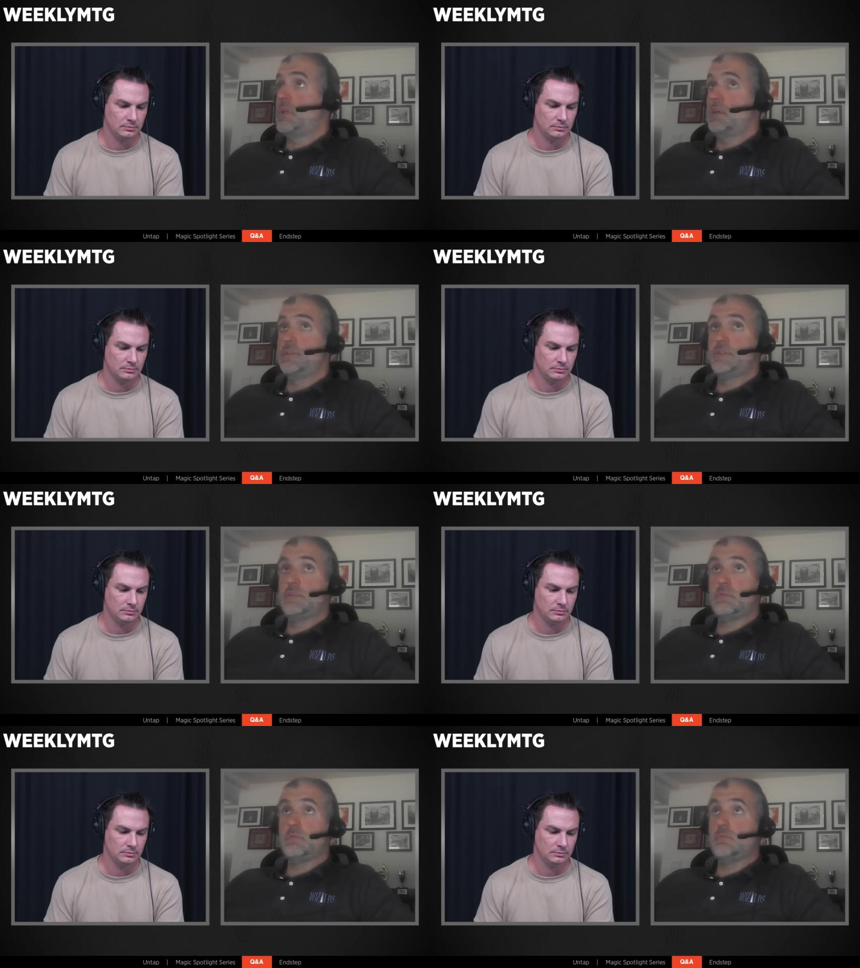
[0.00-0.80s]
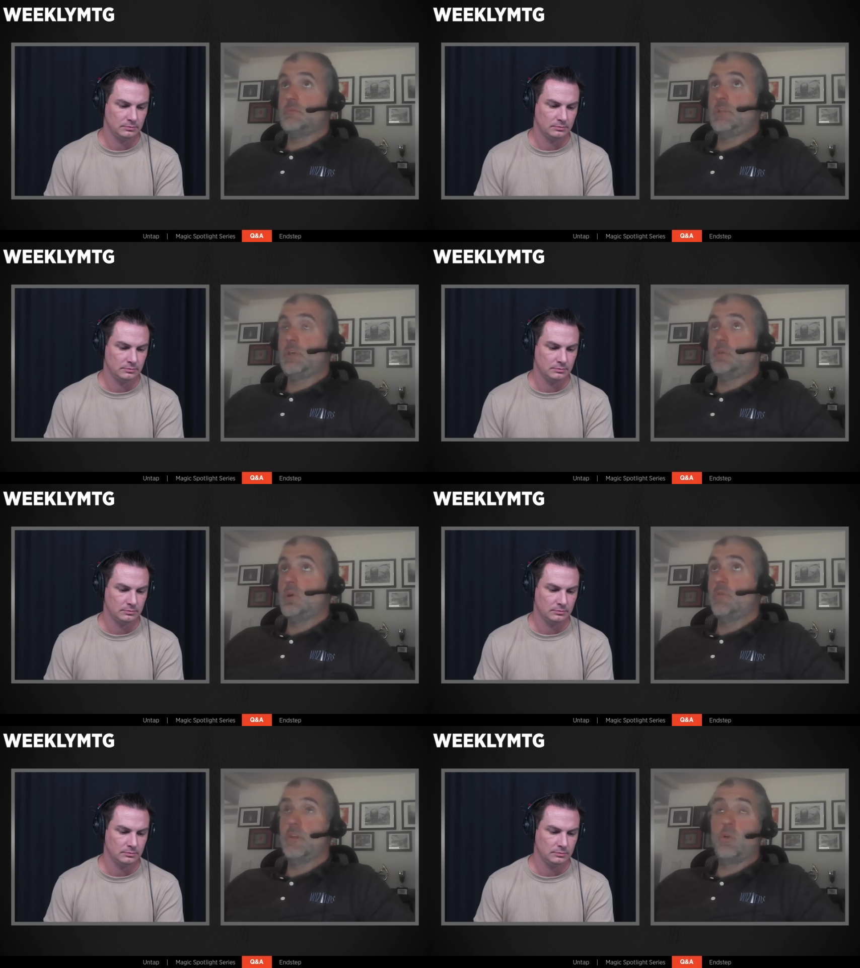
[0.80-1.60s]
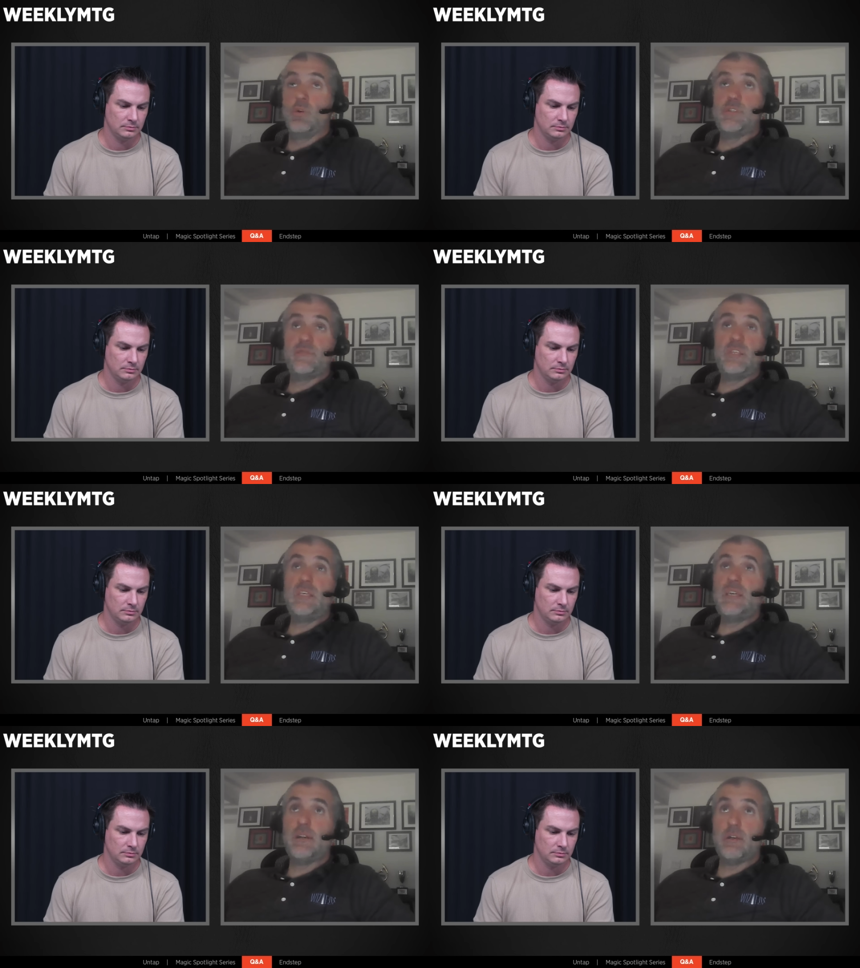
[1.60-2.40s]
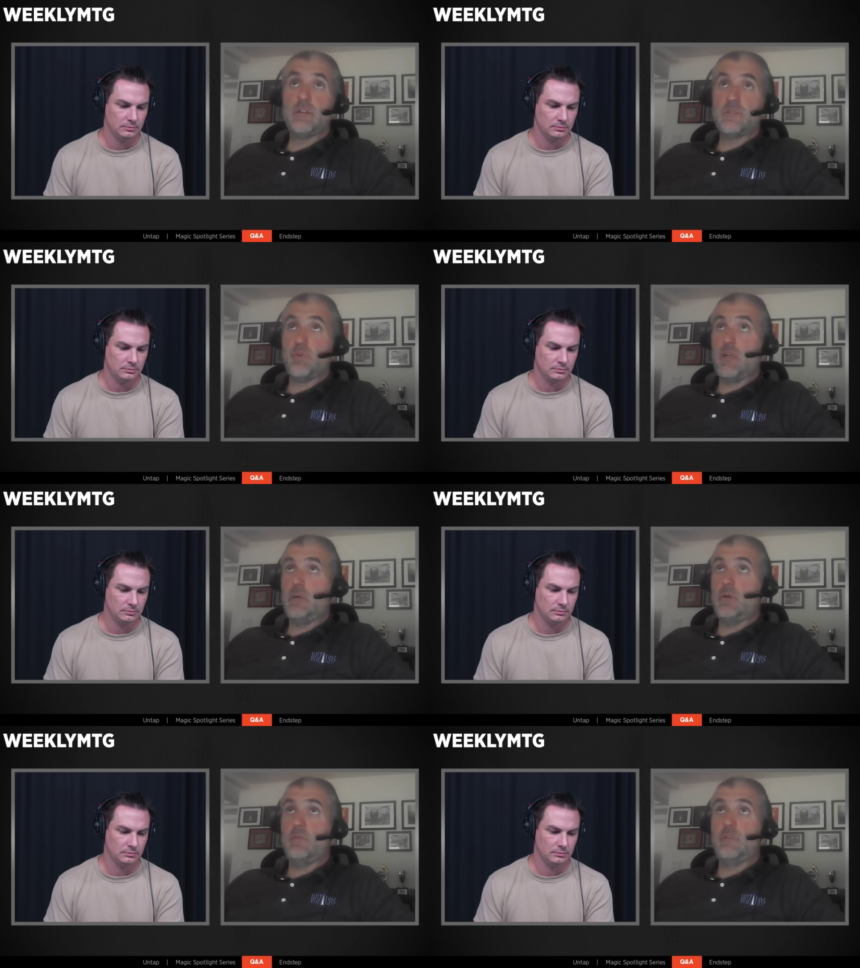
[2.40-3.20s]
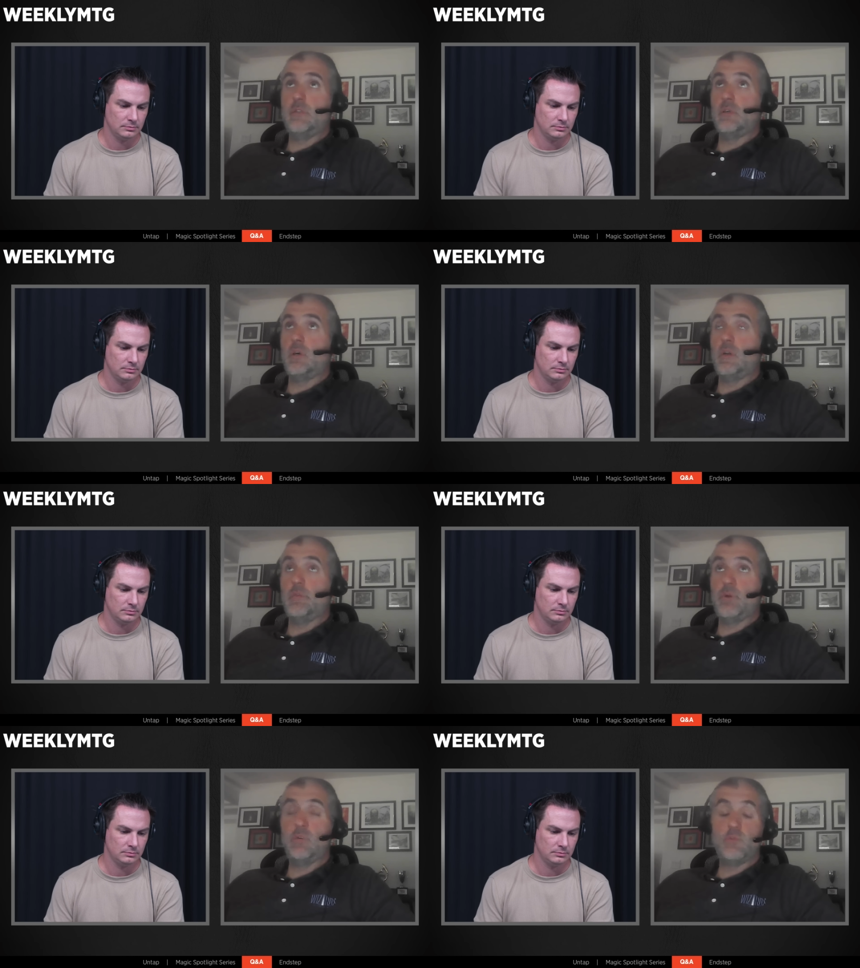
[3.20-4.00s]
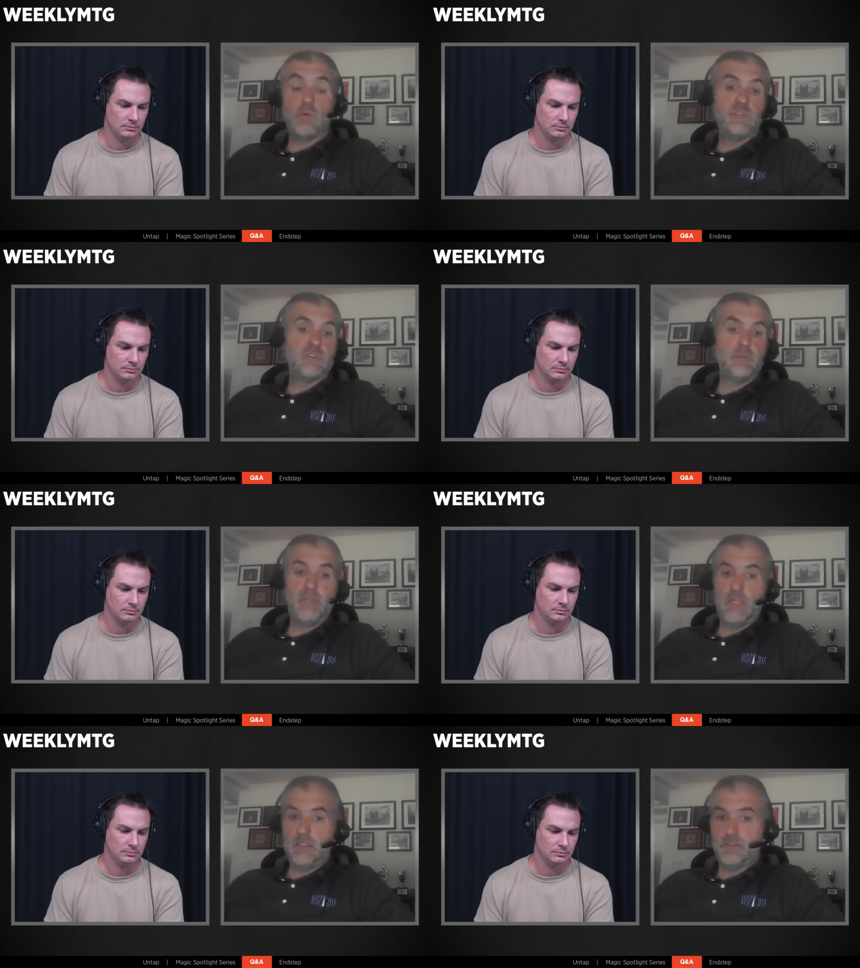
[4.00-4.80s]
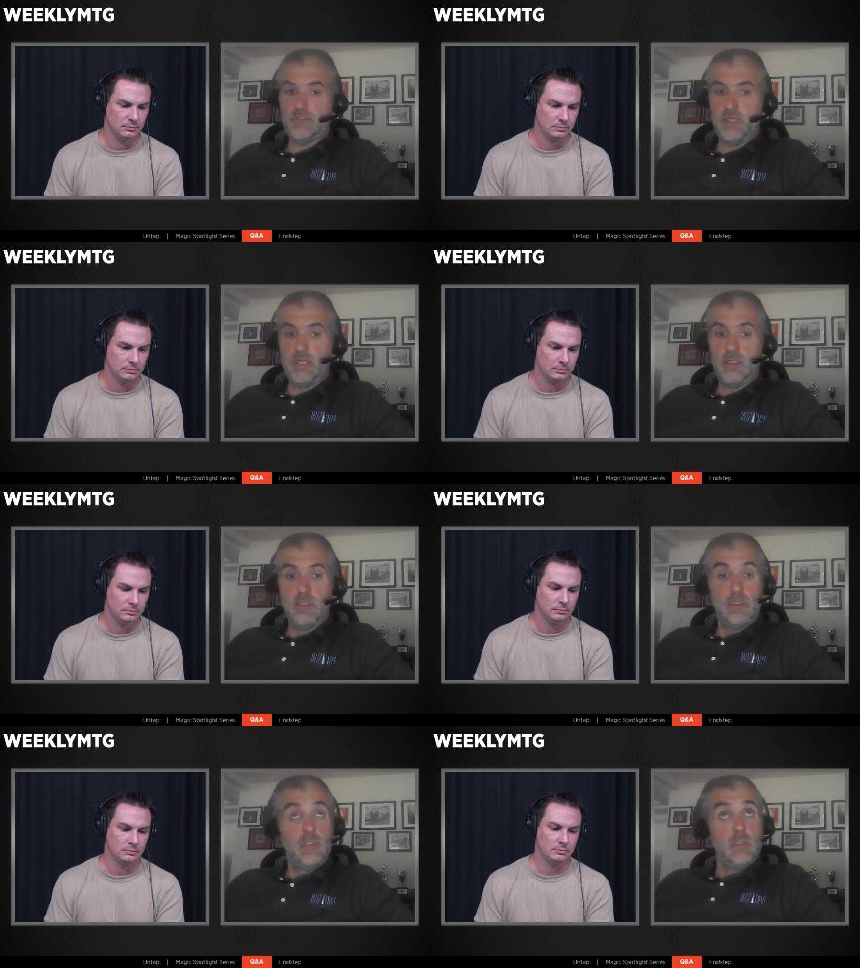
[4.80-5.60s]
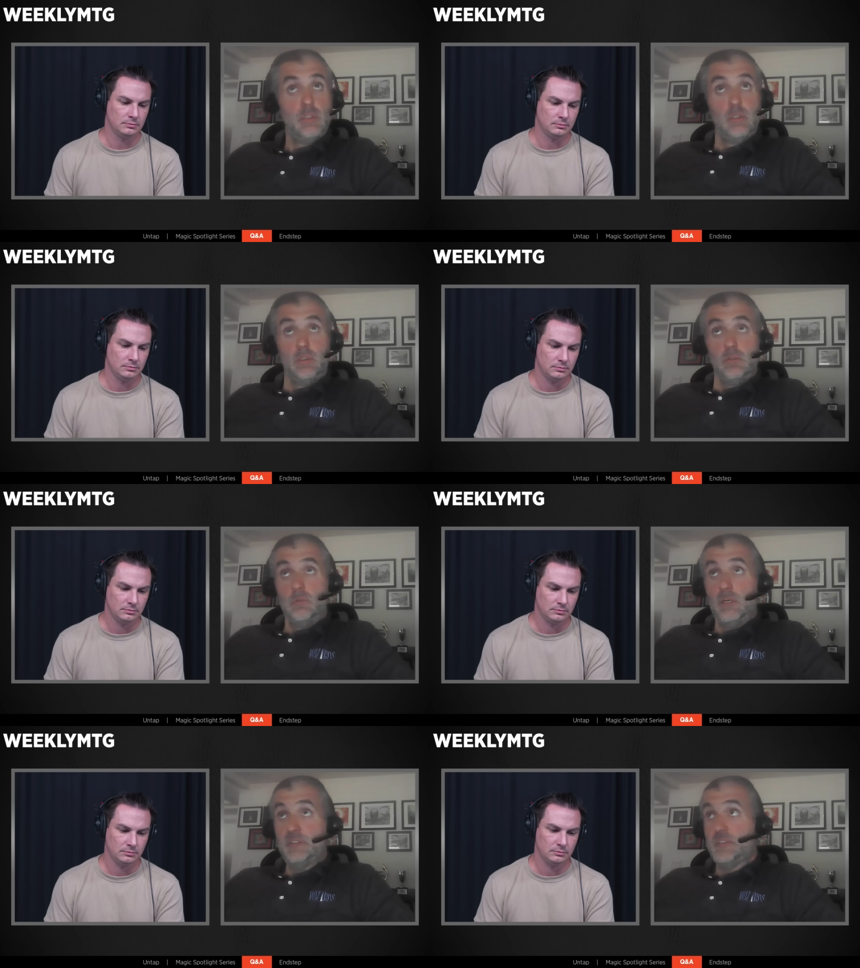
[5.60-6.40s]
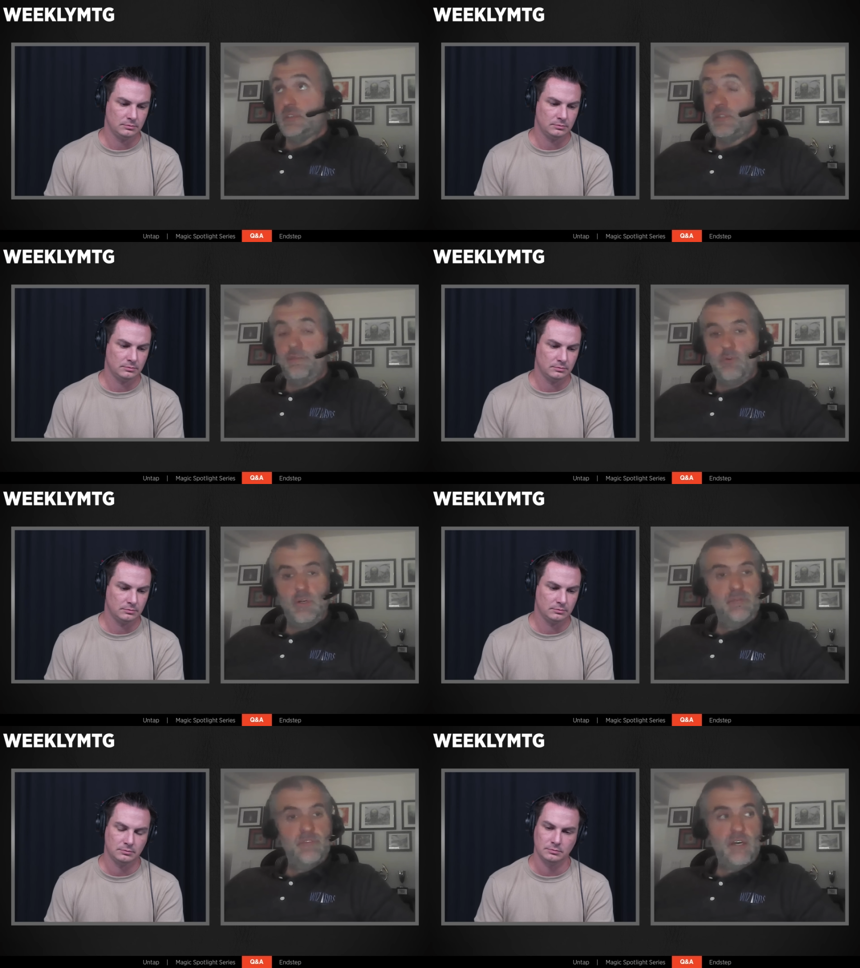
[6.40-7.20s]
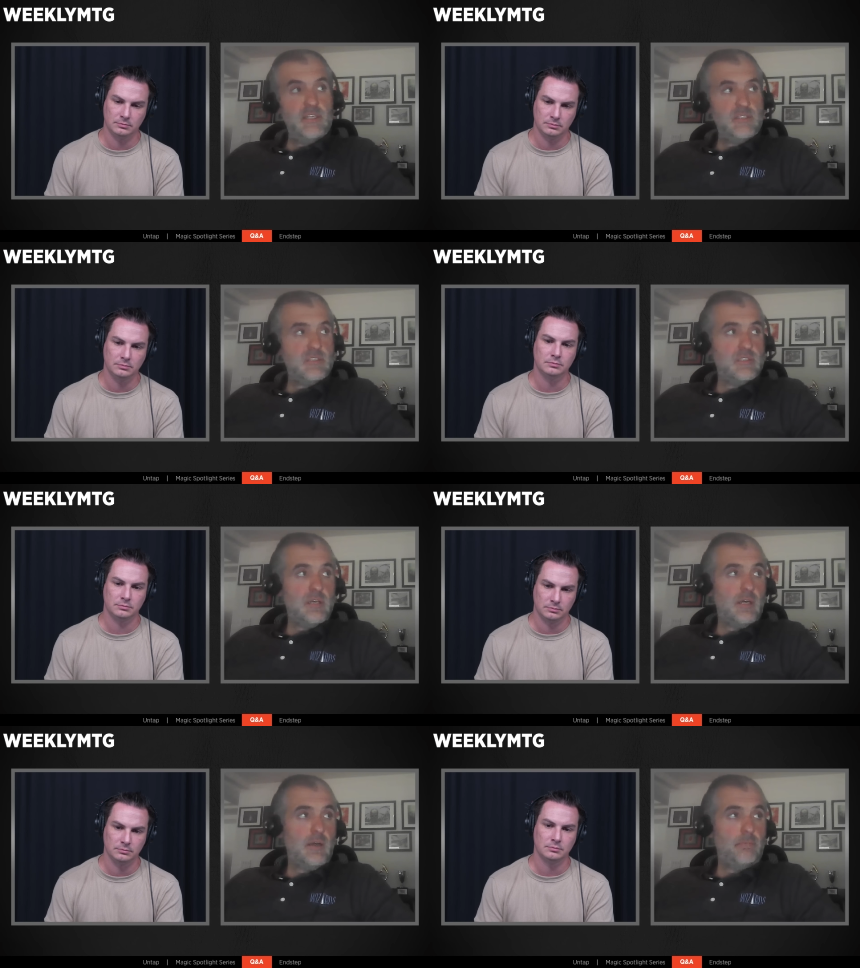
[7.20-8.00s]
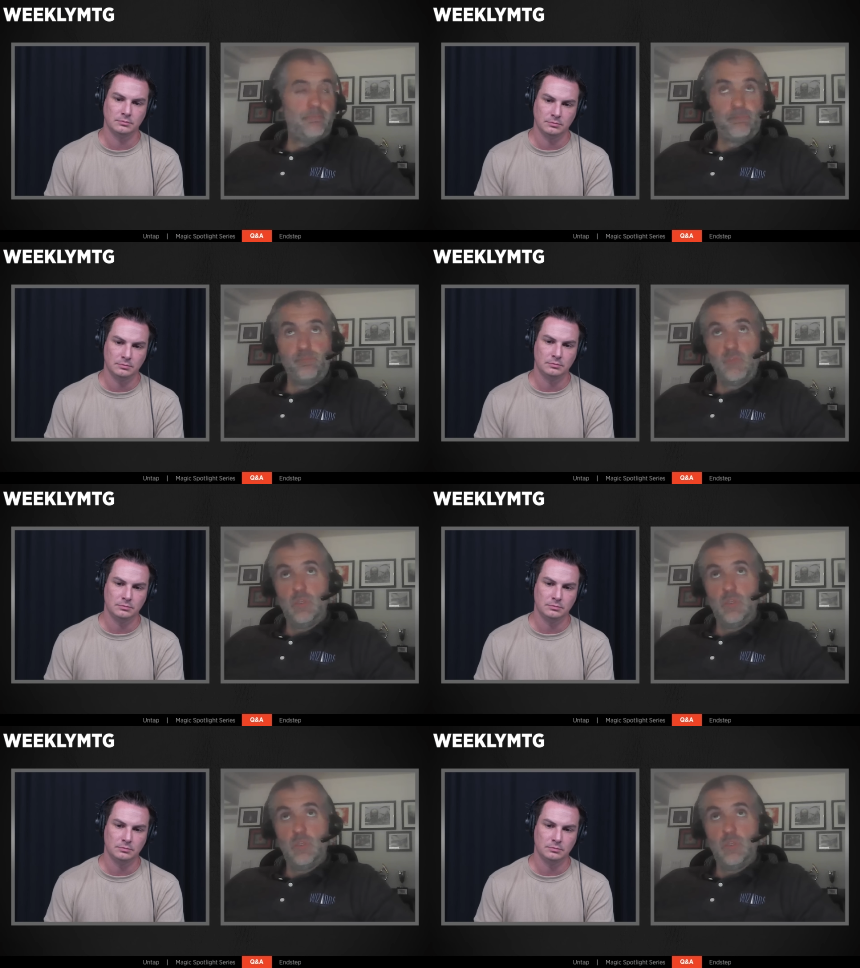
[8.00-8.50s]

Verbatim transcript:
Speaker 1: there's, you know, over the course of the year, spread out over all the Pro Tours, there'll be an extra, what, sixty-four invites. Um,